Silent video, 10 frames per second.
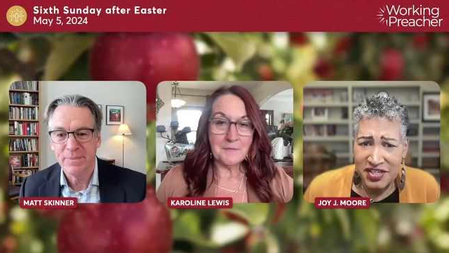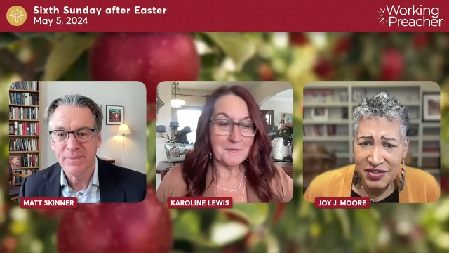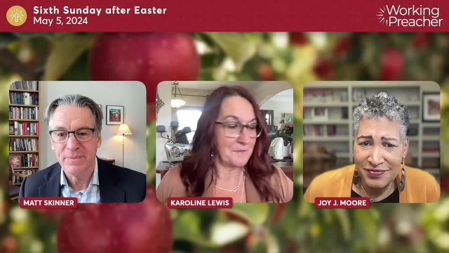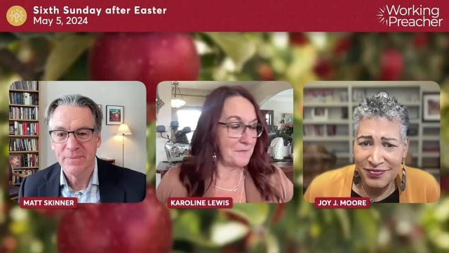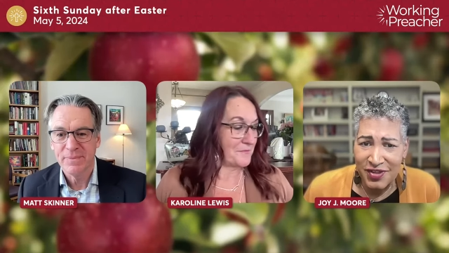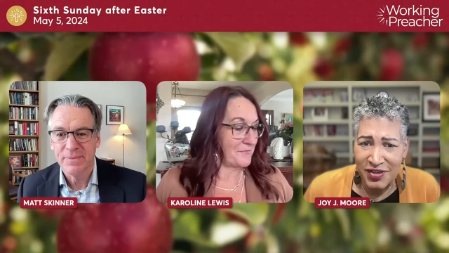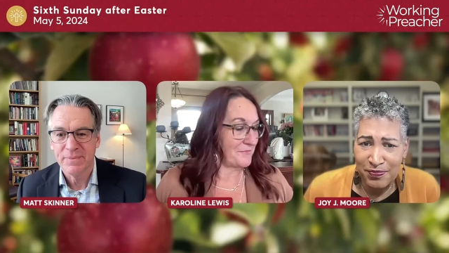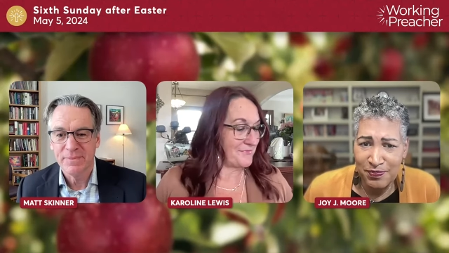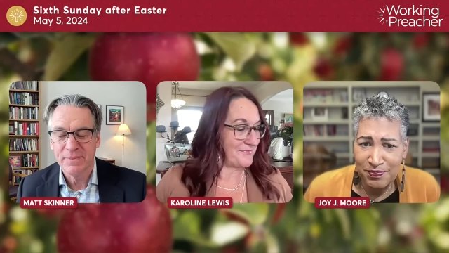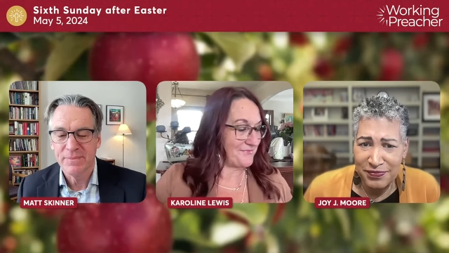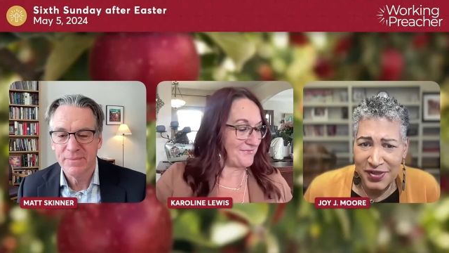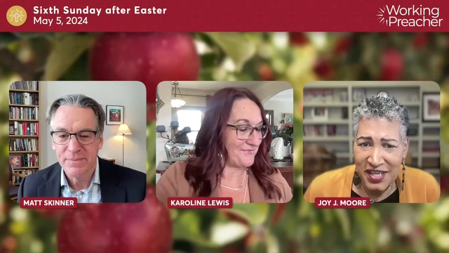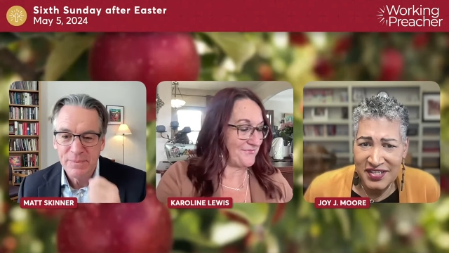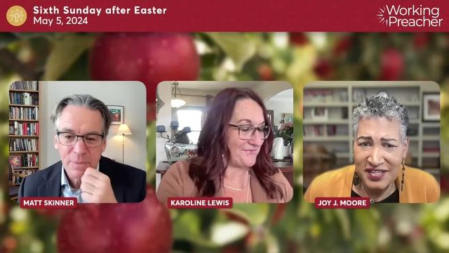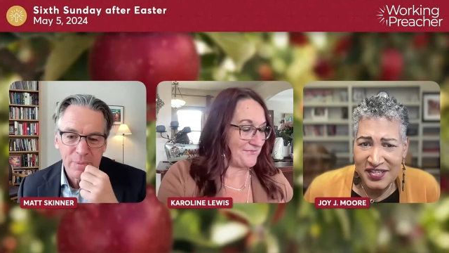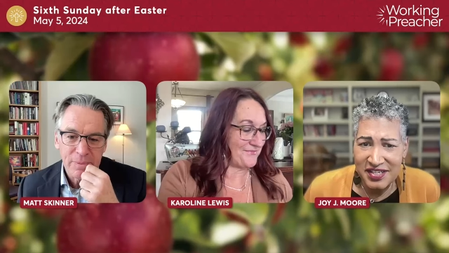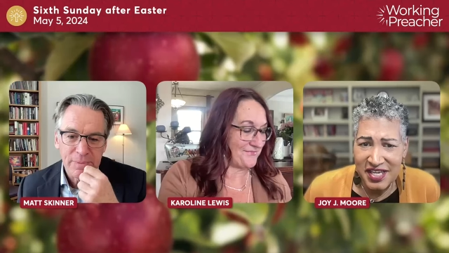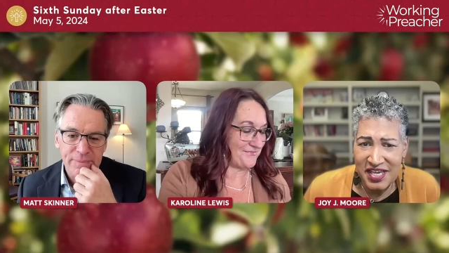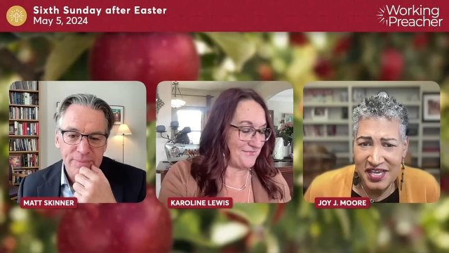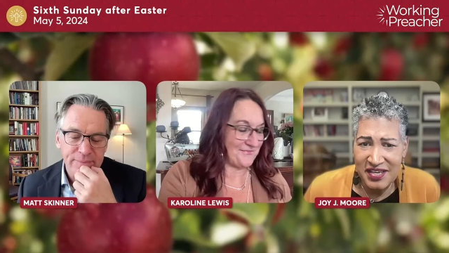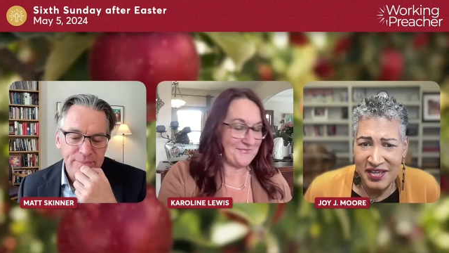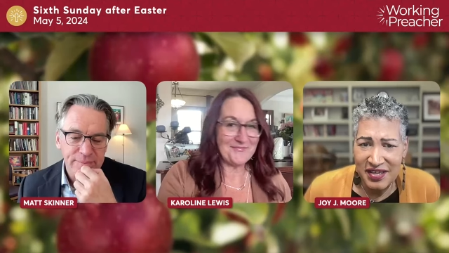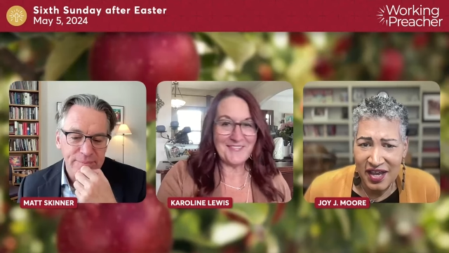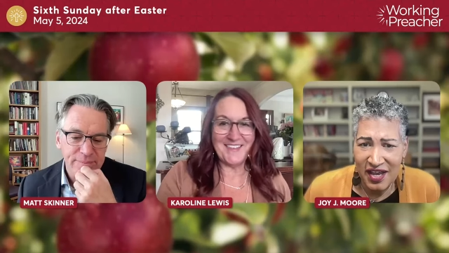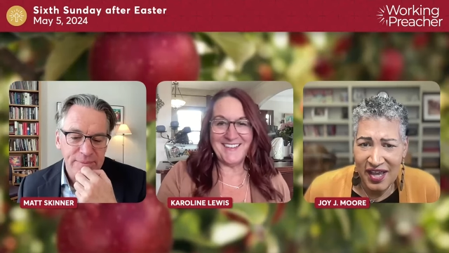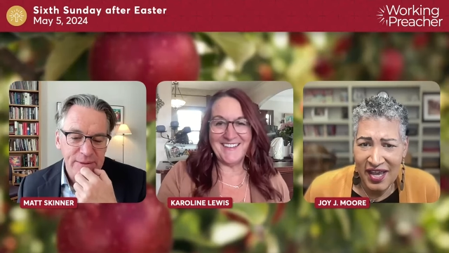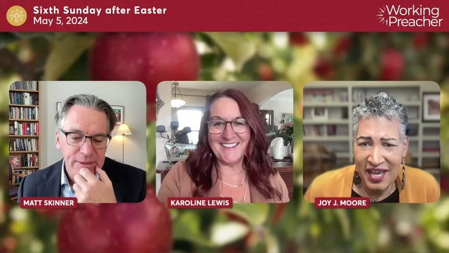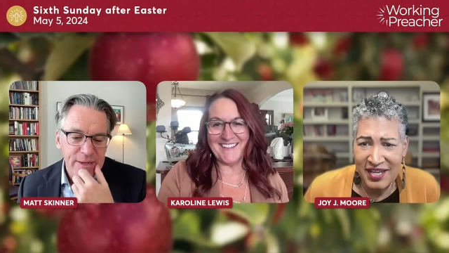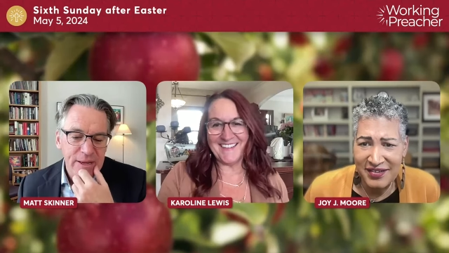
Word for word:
Speaker 1: and the places he ate?